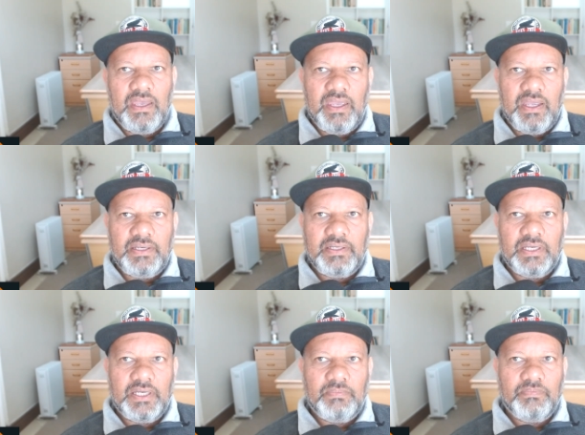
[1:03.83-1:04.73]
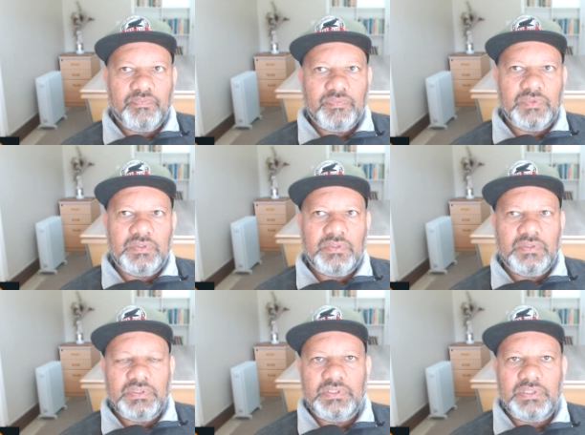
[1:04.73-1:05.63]
And um,
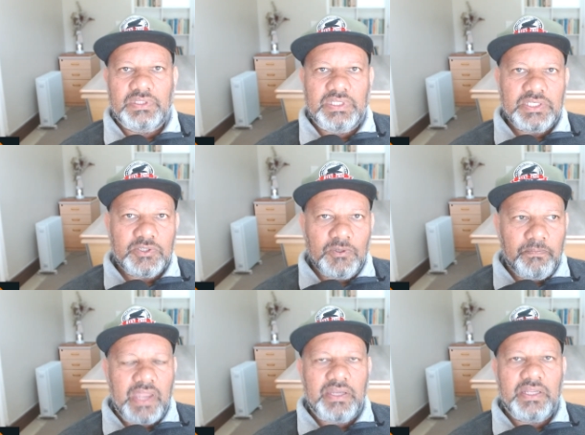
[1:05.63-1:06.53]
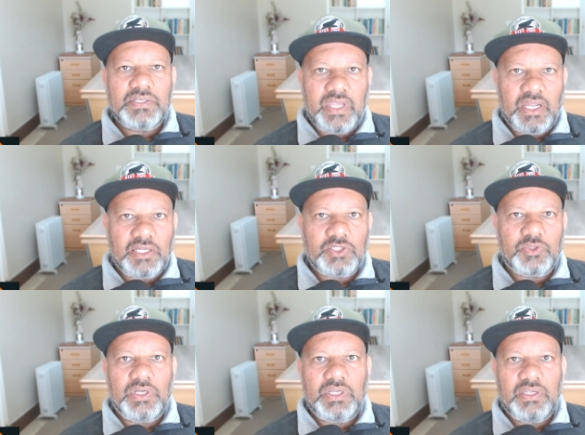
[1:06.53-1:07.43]
these companions
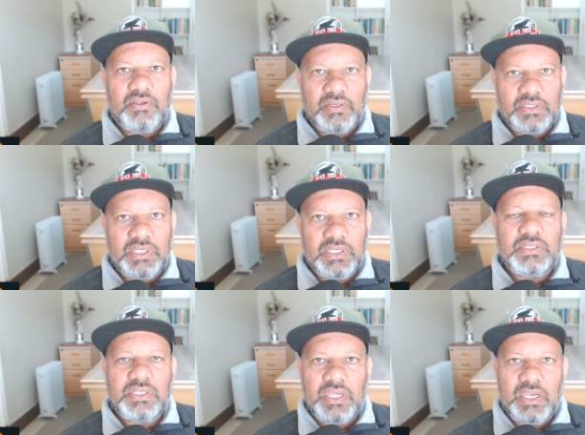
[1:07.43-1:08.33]
actually did